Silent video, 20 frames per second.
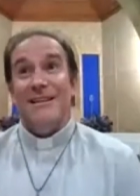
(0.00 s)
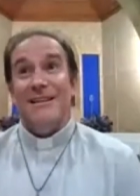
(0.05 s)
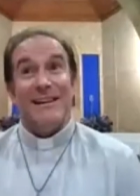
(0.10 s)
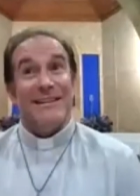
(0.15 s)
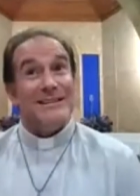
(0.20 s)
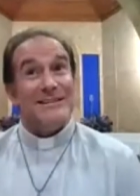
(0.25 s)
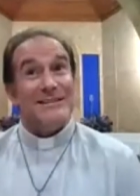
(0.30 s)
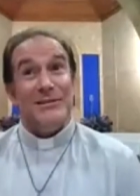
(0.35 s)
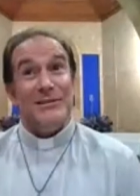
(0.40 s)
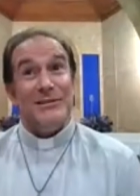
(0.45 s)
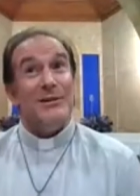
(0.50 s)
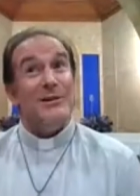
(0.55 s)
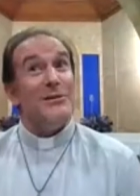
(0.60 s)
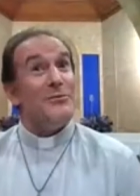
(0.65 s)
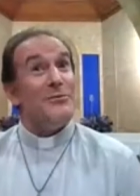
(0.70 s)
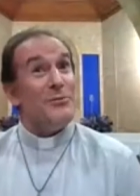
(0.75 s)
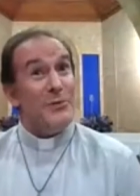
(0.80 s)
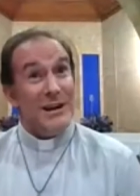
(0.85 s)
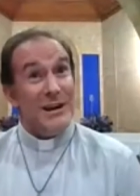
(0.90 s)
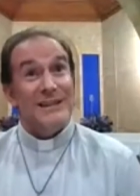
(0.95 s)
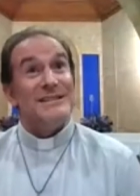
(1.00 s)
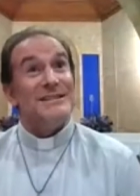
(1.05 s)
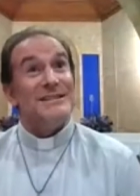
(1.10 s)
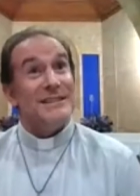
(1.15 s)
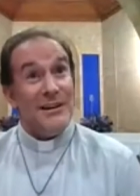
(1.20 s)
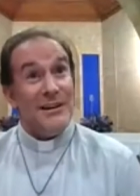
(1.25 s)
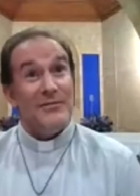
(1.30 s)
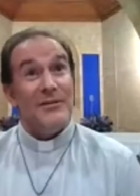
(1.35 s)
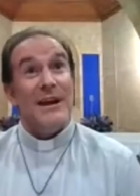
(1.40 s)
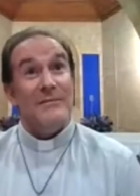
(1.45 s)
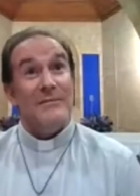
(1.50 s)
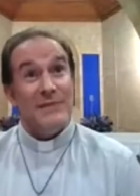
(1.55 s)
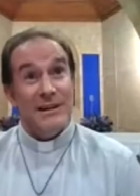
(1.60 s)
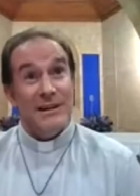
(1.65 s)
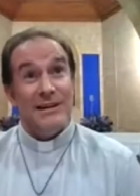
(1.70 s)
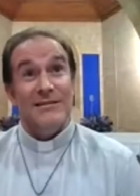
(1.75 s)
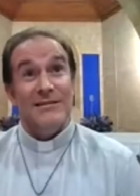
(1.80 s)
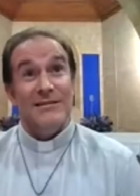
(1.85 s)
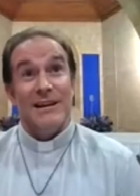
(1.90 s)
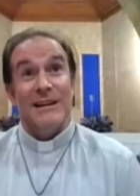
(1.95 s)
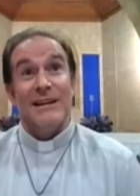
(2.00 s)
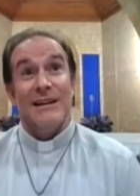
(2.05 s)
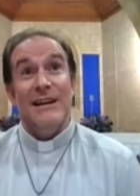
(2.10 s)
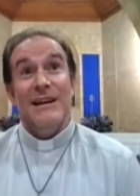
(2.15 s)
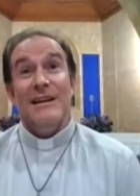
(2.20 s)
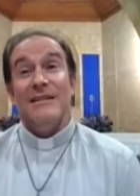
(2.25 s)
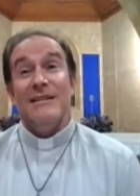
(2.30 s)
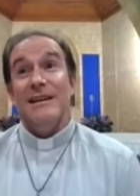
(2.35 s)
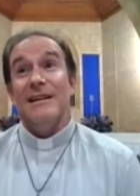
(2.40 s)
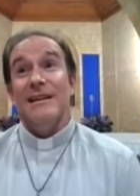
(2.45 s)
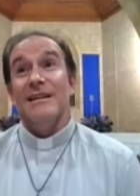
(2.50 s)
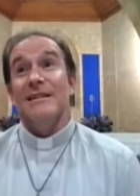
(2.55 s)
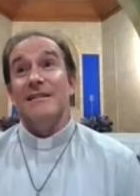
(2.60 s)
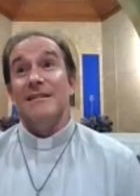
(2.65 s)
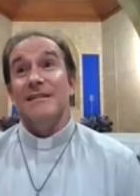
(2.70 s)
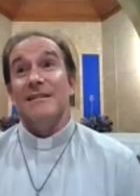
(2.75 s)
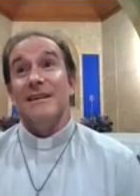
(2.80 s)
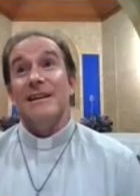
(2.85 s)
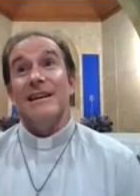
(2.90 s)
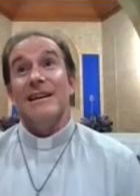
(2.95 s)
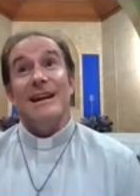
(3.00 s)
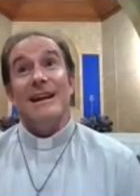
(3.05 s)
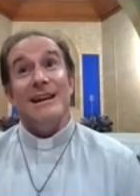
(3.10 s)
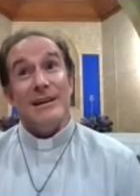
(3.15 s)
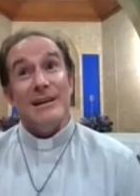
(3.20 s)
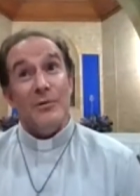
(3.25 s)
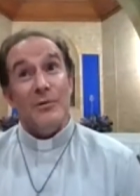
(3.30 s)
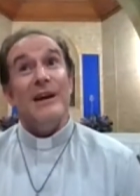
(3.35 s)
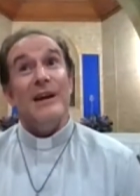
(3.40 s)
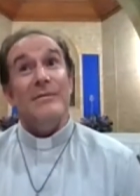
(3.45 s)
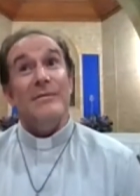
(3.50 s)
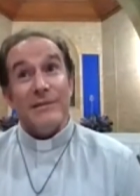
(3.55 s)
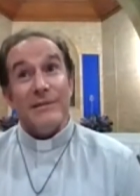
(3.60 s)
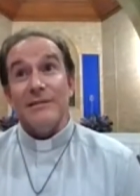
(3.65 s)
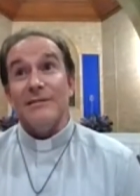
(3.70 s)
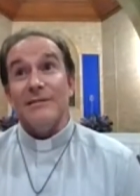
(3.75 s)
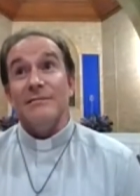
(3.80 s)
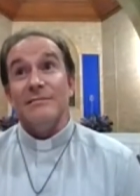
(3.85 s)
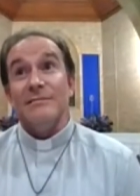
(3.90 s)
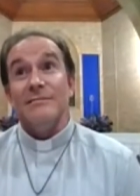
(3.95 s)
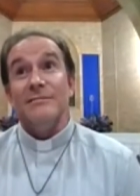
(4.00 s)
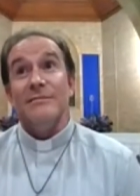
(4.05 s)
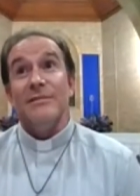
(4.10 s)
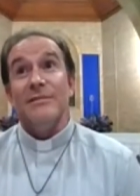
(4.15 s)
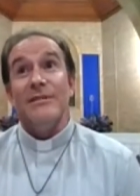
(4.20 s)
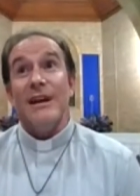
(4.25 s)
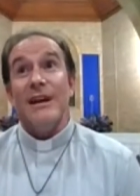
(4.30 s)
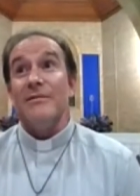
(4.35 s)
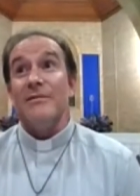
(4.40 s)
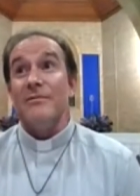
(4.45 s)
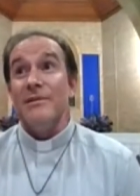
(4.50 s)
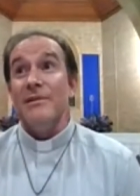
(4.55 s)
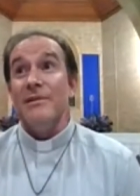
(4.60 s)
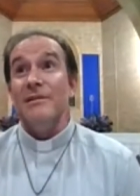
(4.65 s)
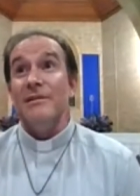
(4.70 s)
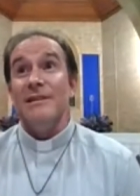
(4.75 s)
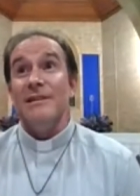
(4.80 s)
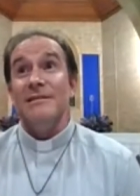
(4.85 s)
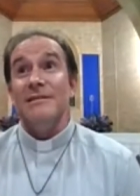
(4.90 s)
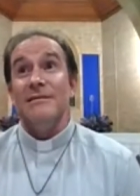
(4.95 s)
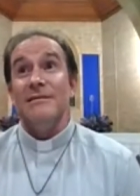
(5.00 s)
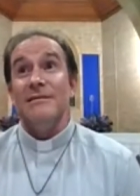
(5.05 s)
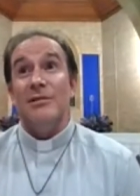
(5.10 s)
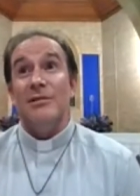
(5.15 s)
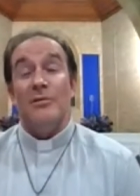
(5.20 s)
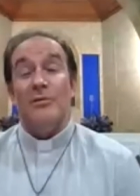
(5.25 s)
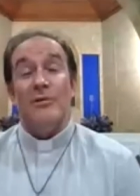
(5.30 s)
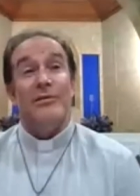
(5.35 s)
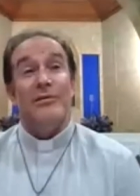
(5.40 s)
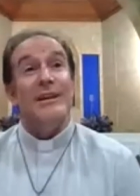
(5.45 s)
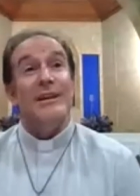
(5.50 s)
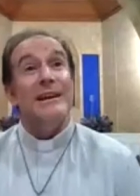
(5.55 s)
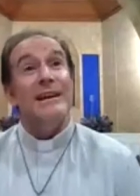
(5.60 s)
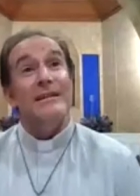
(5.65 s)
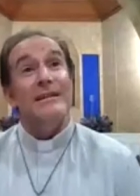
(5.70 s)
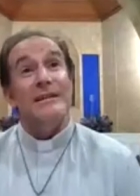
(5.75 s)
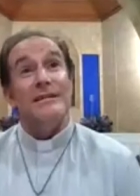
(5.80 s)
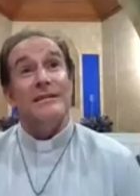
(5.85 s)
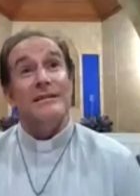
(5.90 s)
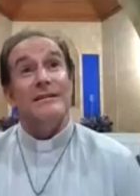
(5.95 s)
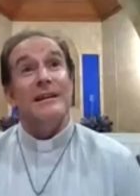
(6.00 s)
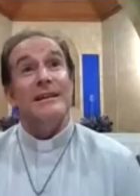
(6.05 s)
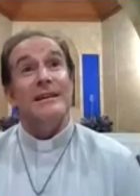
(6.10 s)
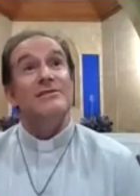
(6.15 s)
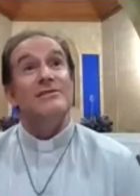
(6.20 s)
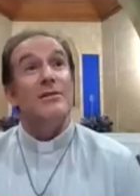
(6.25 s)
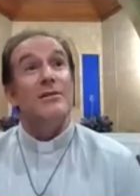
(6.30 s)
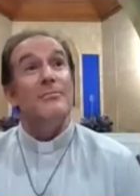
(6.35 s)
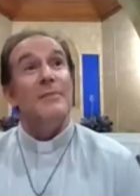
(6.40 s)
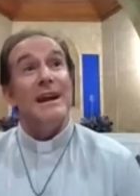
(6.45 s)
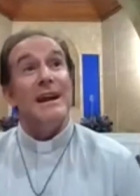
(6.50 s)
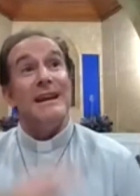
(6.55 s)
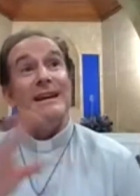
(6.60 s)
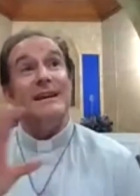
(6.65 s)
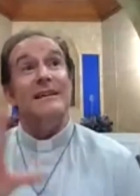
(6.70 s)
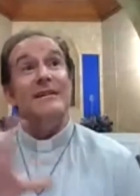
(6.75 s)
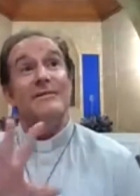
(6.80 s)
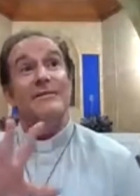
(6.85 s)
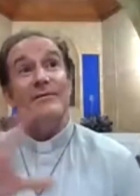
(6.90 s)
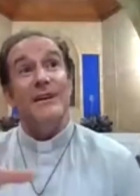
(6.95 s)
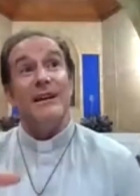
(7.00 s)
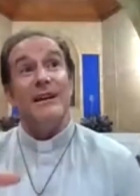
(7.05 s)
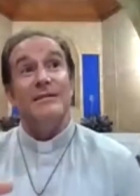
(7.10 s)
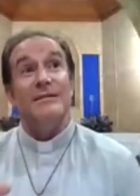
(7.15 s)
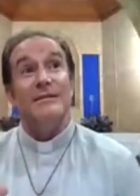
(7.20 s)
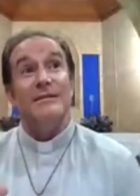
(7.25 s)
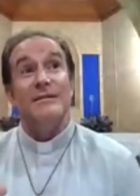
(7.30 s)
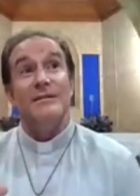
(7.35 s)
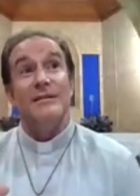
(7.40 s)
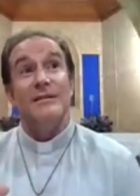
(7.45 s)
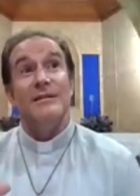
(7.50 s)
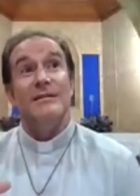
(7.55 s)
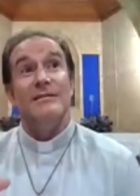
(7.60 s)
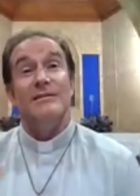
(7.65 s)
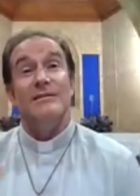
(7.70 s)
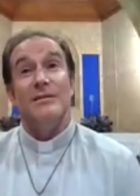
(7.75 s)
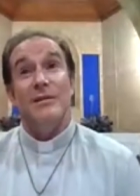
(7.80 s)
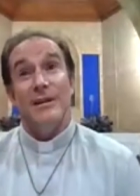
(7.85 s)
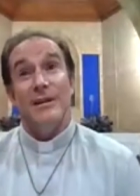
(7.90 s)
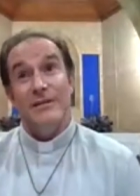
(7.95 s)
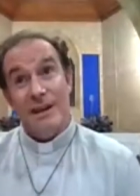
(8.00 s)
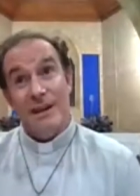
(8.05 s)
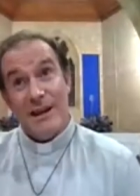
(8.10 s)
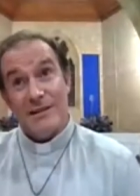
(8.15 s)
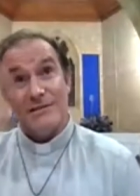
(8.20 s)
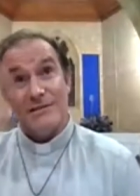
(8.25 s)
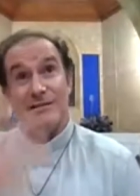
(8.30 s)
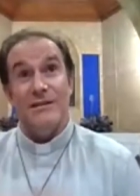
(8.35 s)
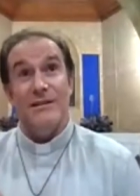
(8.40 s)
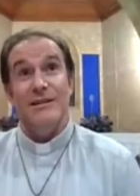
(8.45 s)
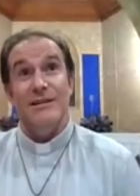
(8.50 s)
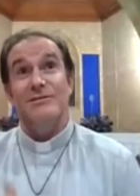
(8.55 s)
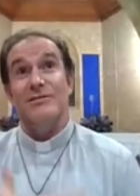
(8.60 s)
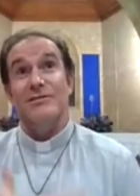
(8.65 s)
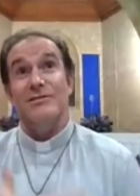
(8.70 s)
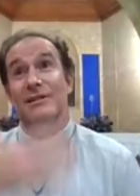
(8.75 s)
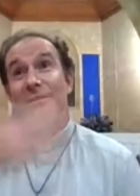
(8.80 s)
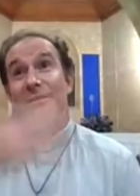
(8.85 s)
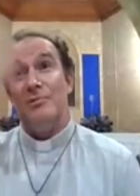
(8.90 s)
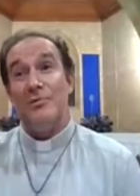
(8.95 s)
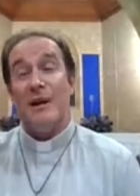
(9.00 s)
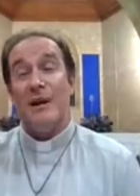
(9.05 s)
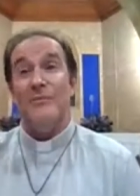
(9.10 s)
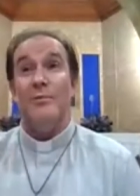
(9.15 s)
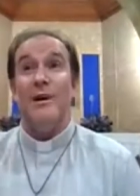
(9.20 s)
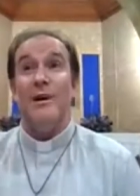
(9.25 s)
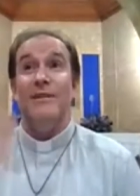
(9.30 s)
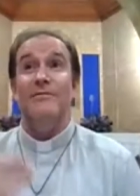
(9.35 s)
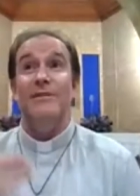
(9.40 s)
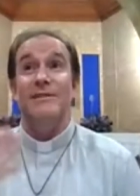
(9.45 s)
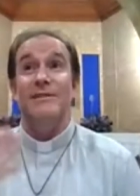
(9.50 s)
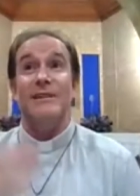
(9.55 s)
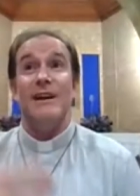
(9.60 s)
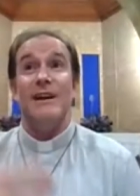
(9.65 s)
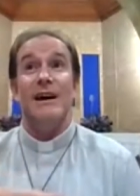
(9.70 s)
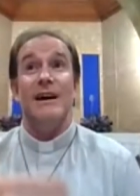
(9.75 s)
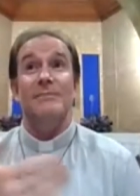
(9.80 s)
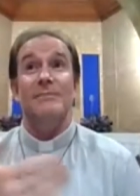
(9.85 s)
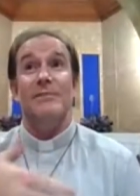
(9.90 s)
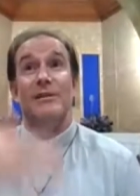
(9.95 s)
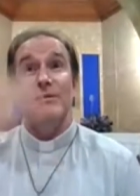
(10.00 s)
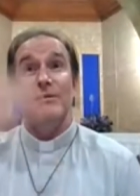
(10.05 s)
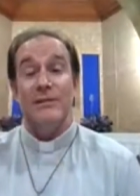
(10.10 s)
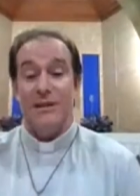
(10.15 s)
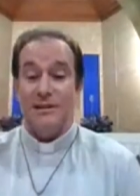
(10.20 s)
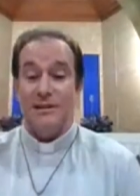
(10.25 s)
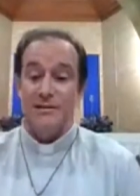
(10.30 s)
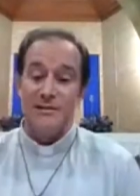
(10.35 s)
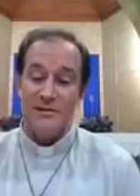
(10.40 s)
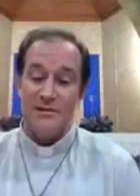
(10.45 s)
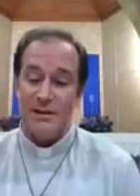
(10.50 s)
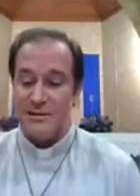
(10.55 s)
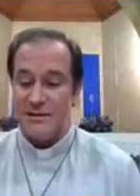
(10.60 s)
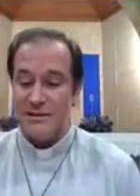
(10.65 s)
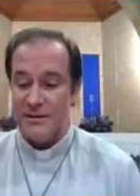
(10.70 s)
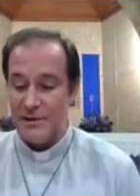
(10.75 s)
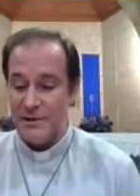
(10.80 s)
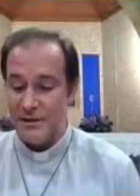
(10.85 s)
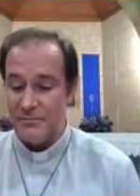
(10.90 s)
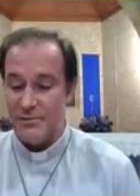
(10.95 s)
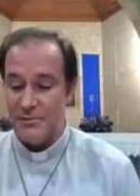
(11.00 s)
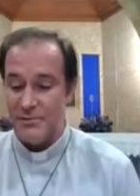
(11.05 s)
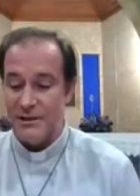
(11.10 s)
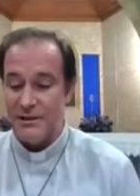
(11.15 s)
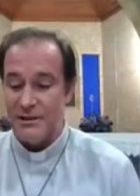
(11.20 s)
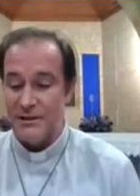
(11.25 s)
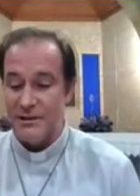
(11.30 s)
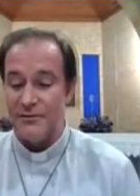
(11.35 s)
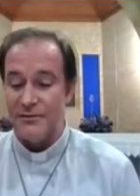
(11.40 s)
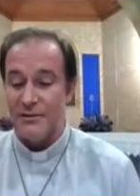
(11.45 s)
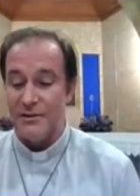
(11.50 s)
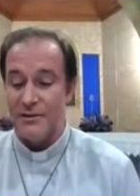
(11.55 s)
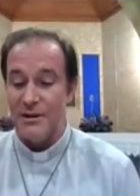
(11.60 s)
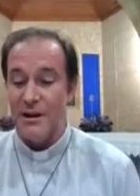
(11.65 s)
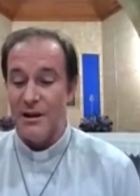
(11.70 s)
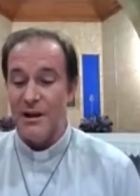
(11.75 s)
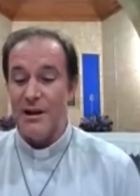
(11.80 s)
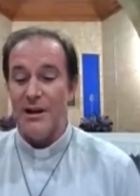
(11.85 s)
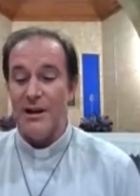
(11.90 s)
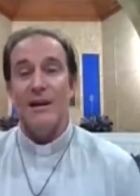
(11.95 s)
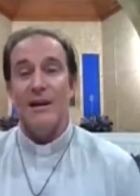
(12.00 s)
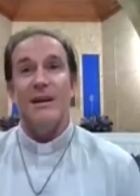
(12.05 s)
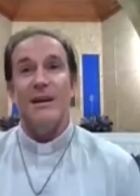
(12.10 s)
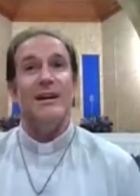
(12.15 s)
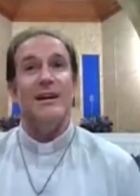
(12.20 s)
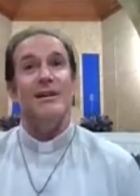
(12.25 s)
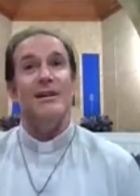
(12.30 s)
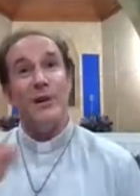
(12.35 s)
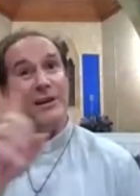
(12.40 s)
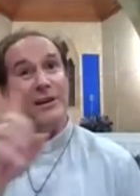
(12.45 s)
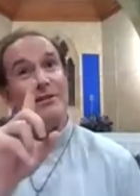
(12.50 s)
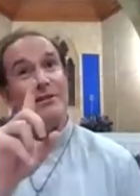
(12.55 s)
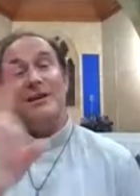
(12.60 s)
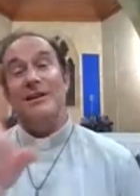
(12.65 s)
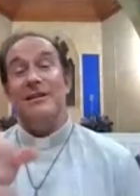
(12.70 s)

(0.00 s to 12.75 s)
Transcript: like, there's a lot of weird stuff happening, and like they, they're getting away with without realizing, well, thinking that it's not making an effect on the outside, trying to put up one facade, on the inside, something completely different. And when